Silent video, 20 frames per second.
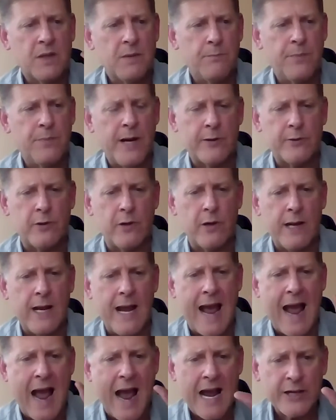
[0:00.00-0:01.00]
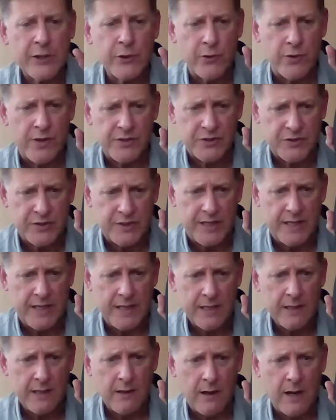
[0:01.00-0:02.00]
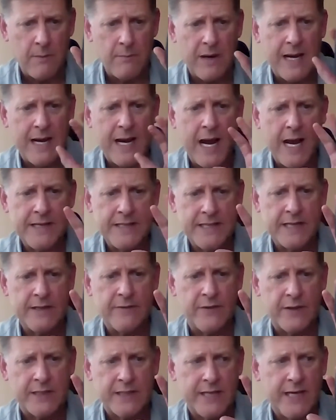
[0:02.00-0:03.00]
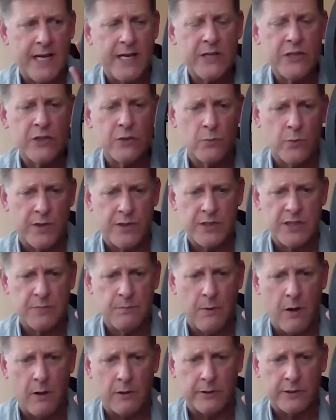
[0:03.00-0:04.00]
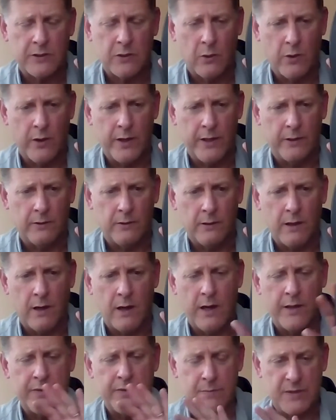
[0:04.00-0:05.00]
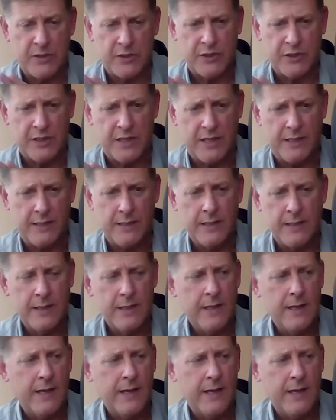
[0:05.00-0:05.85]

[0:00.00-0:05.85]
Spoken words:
better accuracy on my identification with a smaller coil on the machine,